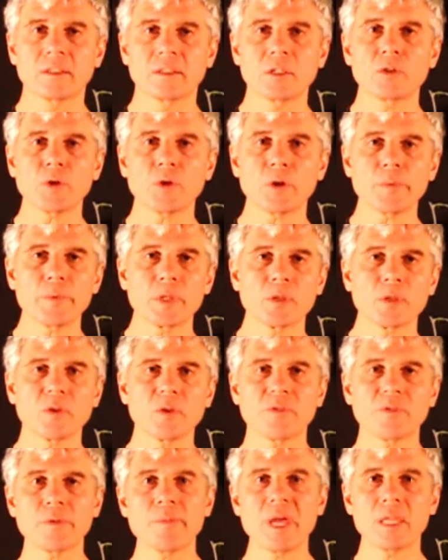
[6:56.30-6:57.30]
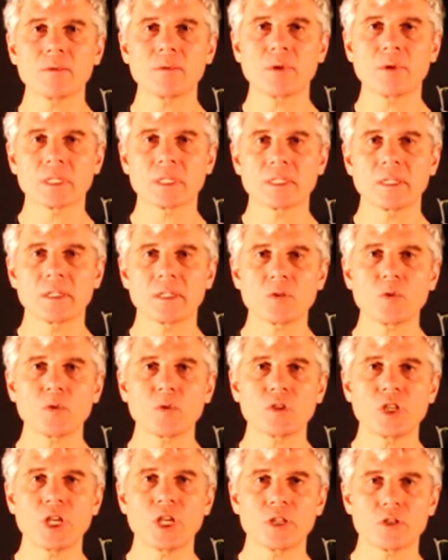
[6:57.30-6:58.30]
determinant of a matrix does not
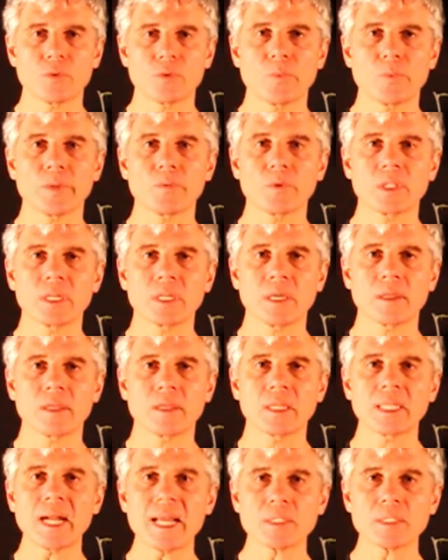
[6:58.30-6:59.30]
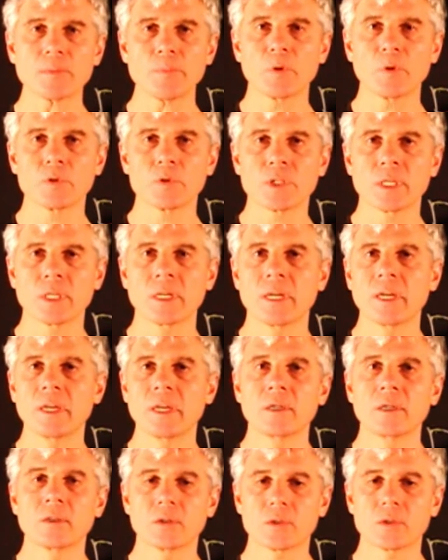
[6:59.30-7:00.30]
change when we take the transpose,
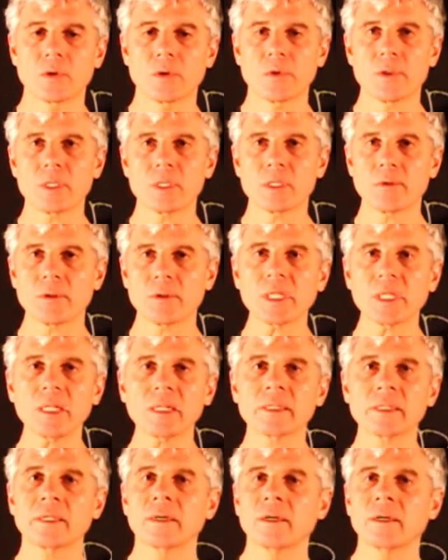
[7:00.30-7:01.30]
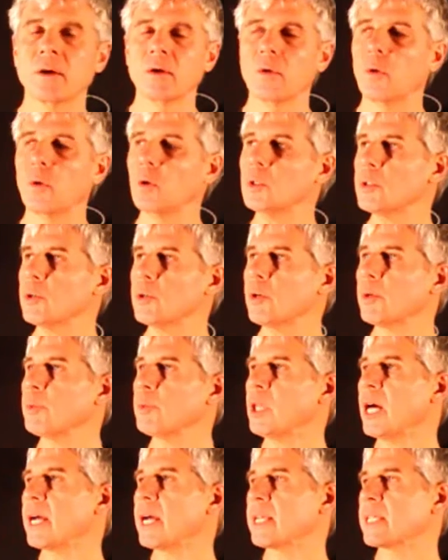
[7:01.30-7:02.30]
so this result also
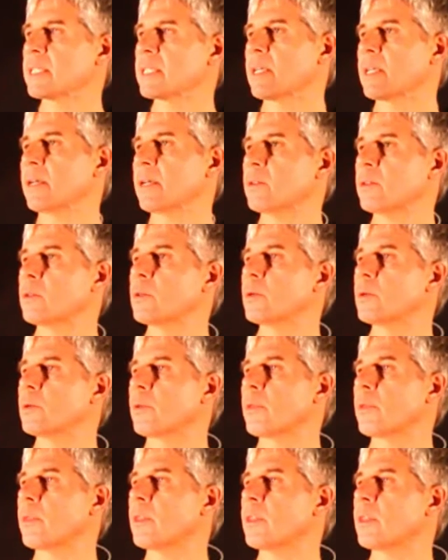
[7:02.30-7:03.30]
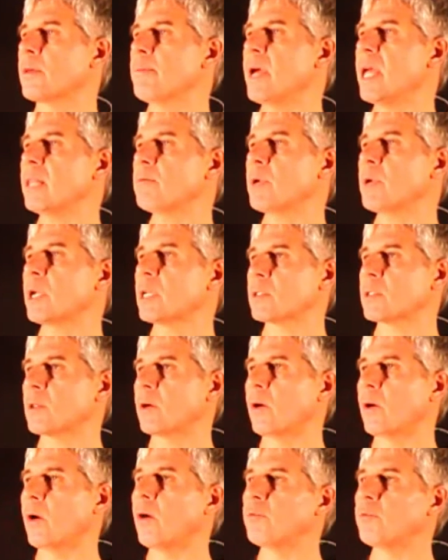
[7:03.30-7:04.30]
applies to the matrix
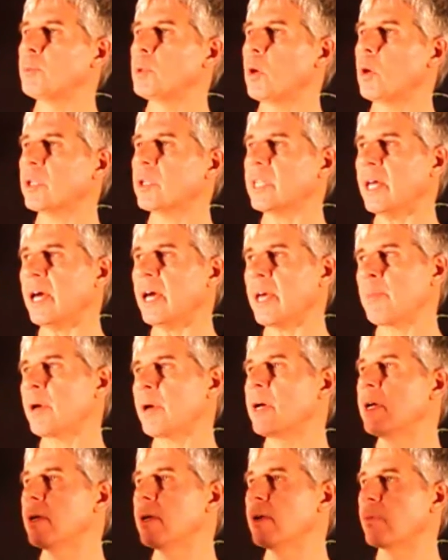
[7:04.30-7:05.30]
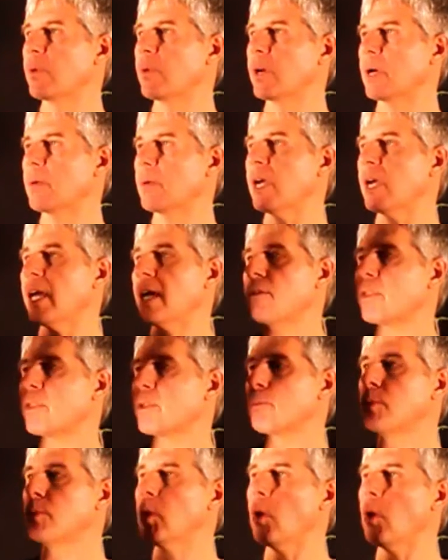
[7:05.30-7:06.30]
of block type, where we have the
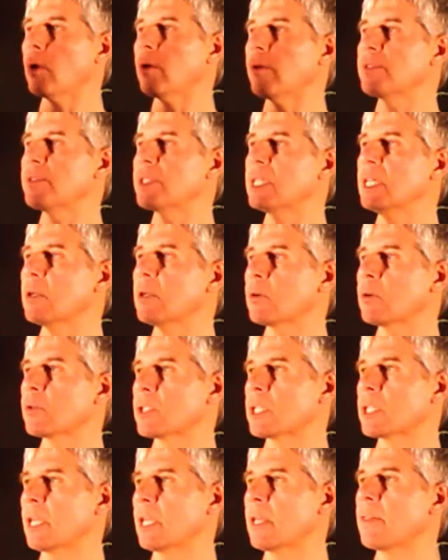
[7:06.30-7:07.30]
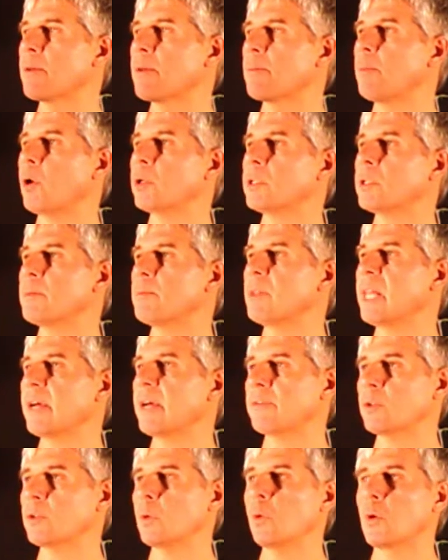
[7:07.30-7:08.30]
block of zeros in the bottom
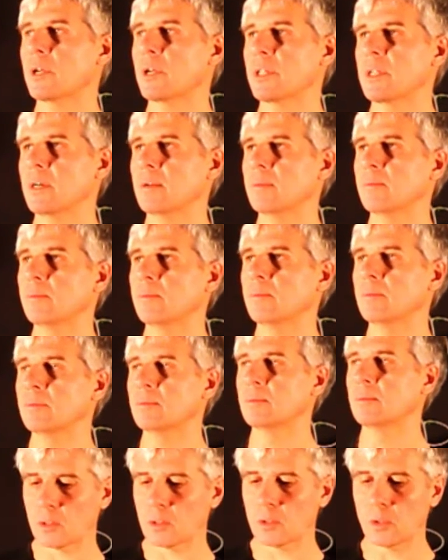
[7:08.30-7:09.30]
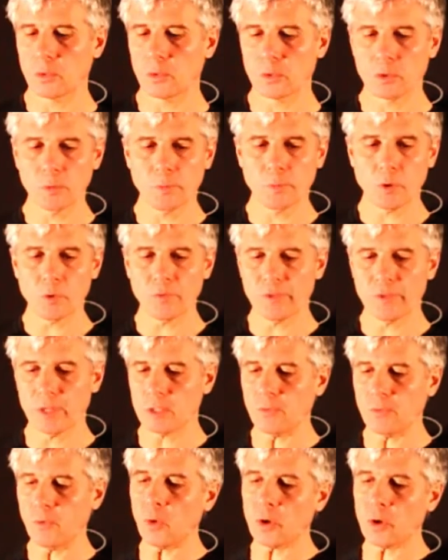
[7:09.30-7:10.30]
left corner. So to prove
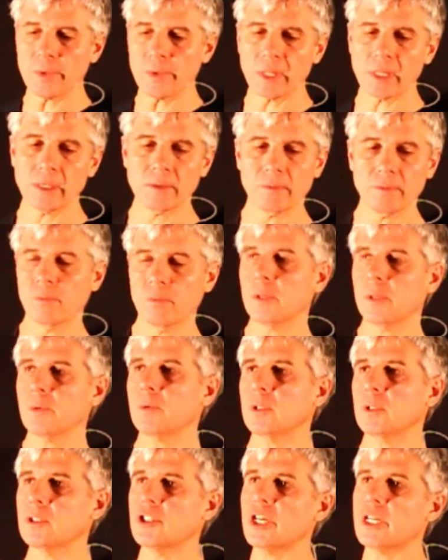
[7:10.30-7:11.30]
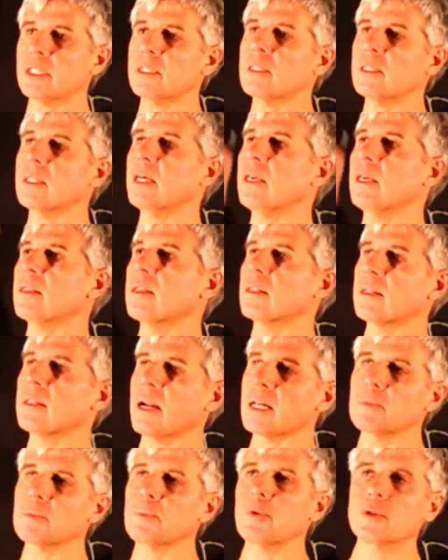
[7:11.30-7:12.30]
this formula, we will just take the
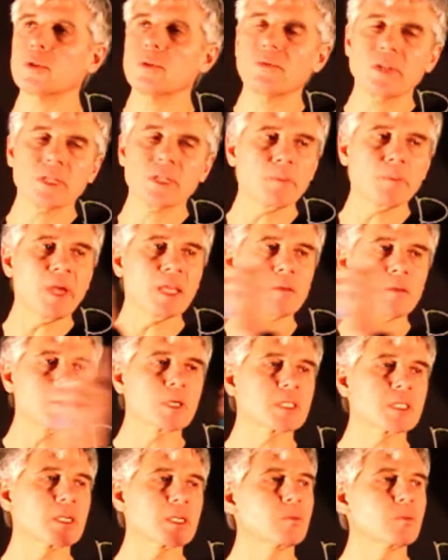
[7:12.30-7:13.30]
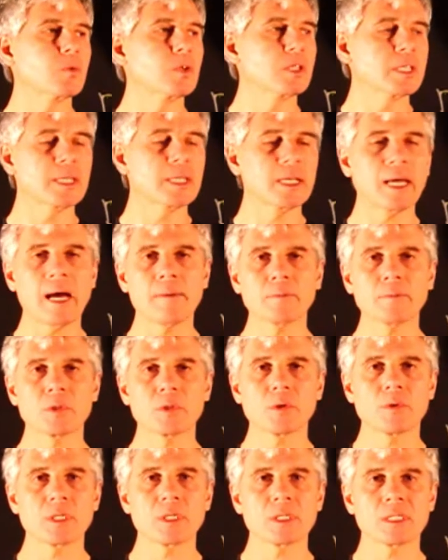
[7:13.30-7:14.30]
transpose of this matrix and we'll come
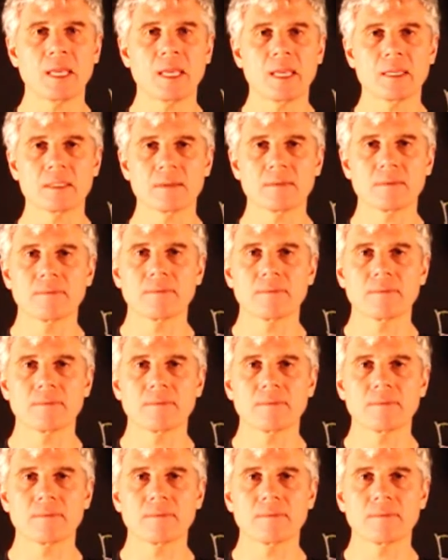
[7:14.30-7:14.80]
to this case.